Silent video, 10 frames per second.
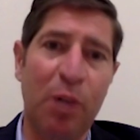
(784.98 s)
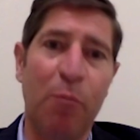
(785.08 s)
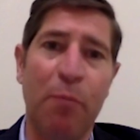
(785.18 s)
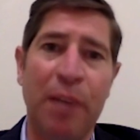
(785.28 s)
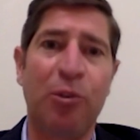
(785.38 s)

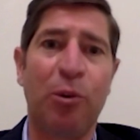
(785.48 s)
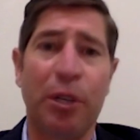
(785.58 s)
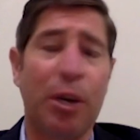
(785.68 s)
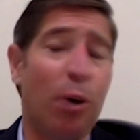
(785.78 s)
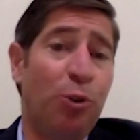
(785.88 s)
mentor
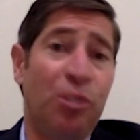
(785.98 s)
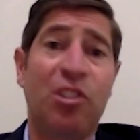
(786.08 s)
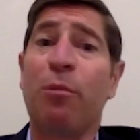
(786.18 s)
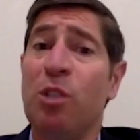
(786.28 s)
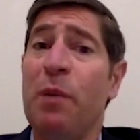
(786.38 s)
and coach in
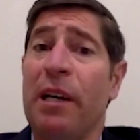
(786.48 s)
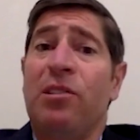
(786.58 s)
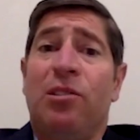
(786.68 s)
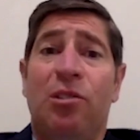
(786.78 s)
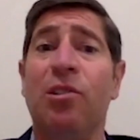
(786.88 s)
some
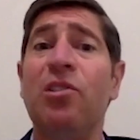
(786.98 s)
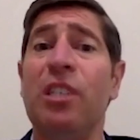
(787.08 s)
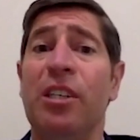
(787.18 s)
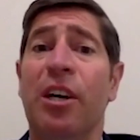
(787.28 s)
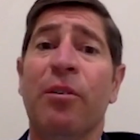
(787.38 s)
respects to the
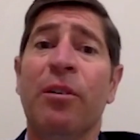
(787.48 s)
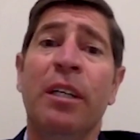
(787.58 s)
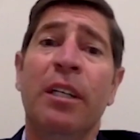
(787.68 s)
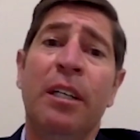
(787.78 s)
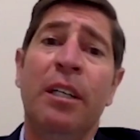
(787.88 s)

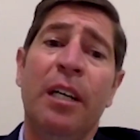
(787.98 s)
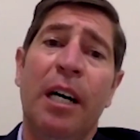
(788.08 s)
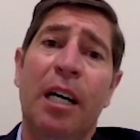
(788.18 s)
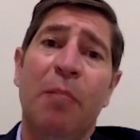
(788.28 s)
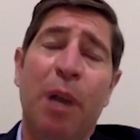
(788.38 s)

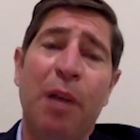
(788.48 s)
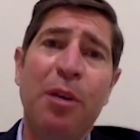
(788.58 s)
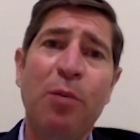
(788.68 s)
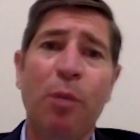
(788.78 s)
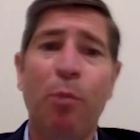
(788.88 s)
CEO. But I
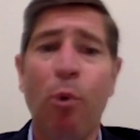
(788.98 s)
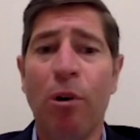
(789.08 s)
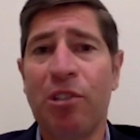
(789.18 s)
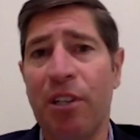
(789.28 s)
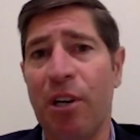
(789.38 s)
think where
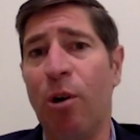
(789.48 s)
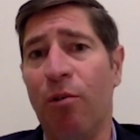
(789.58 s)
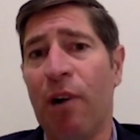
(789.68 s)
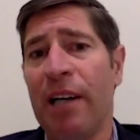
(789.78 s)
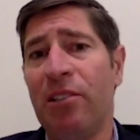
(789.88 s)
boards can go
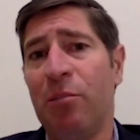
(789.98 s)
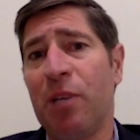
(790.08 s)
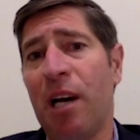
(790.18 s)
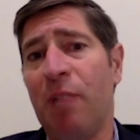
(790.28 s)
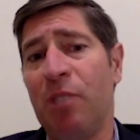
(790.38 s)
awry
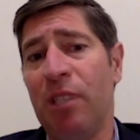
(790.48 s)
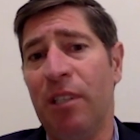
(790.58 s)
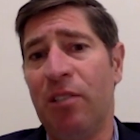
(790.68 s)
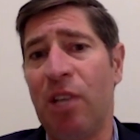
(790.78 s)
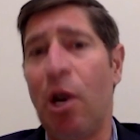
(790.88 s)
sometimes
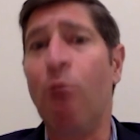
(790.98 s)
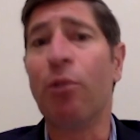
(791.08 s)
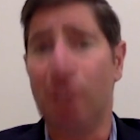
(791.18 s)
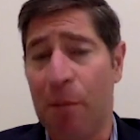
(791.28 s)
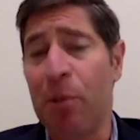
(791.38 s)
is they
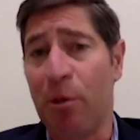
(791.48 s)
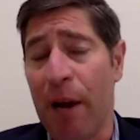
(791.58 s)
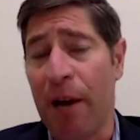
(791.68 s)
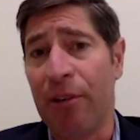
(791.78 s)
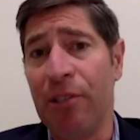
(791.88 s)
overstep their
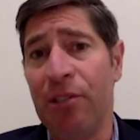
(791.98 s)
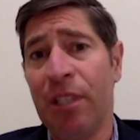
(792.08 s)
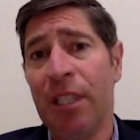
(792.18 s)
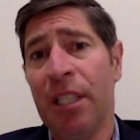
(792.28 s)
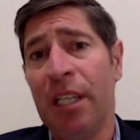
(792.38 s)
boundaries.
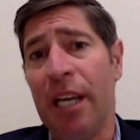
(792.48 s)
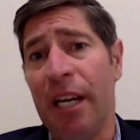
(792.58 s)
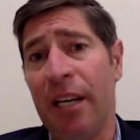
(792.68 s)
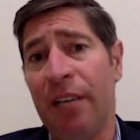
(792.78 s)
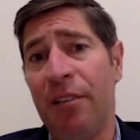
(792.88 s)

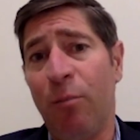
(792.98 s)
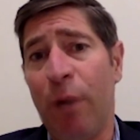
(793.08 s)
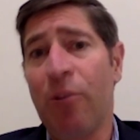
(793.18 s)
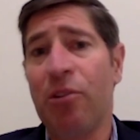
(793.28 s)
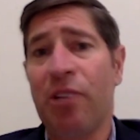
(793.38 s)
And
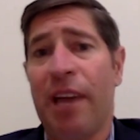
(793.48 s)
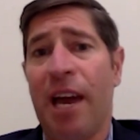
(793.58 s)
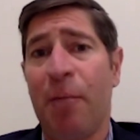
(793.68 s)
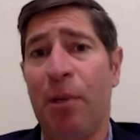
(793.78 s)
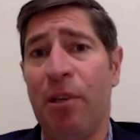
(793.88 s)
where this can
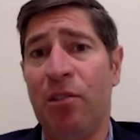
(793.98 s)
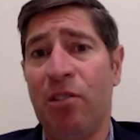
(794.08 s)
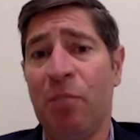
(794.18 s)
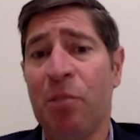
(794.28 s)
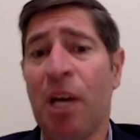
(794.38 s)
happen
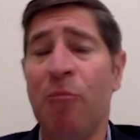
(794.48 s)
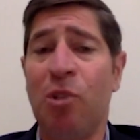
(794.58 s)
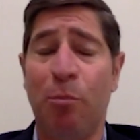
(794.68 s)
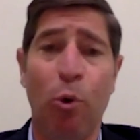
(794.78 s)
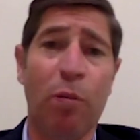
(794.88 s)
is
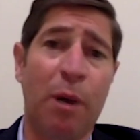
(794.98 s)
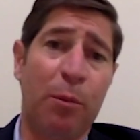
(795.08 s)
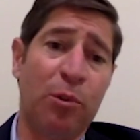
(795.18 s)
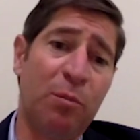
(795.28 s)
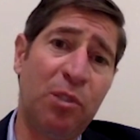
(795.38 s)
sometimes the board
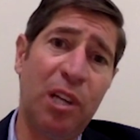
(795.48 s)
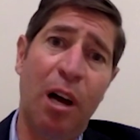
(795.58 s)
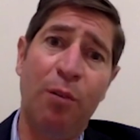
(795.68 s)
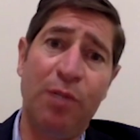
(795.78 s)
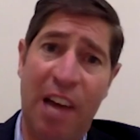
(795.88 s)
members
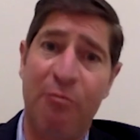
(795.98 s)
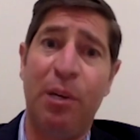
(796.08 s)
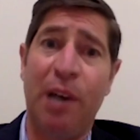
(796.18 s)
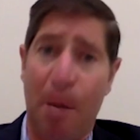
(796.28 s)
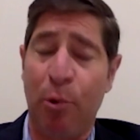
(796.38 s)
themselves have
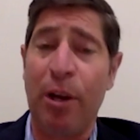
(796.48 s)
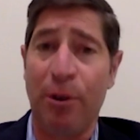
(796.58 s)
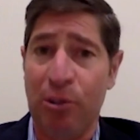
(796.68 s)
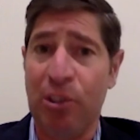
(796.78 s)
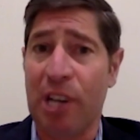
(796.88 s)
been
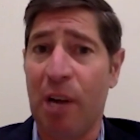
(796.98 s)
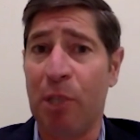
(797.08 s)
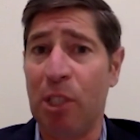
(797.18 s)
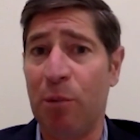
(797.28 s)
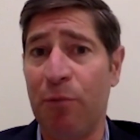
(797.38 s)
operators in
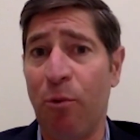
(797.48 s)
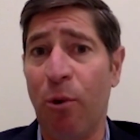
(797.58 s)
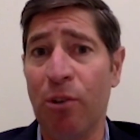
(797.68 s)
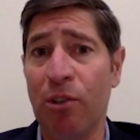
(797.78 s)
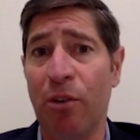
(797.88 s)
companies
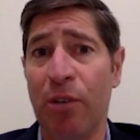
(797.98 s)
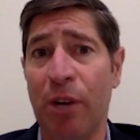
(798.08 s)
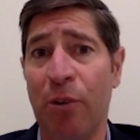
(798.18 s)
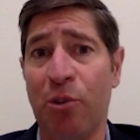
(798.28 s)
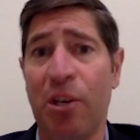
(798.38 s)
before. So,
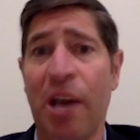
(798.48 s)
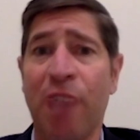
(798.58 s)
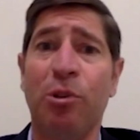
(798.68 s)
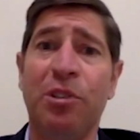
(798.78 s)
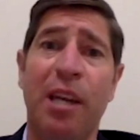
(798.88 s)
there's a
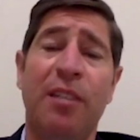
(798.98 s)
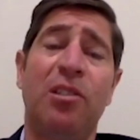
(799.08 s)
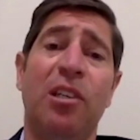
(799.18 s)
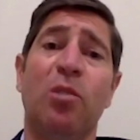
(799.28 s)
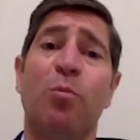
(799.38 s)
natural
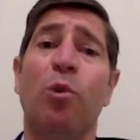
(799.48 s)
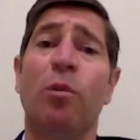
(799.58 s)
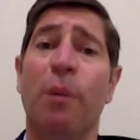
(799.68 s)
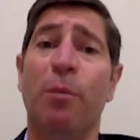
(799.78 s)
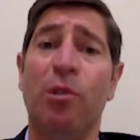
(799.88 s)
tendency as a
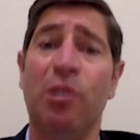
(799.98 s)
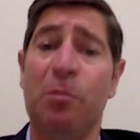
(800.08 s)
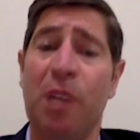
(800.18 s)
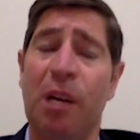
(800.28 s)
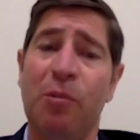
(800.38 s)
board member
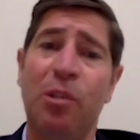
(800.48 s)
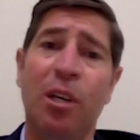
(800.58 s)
sometimes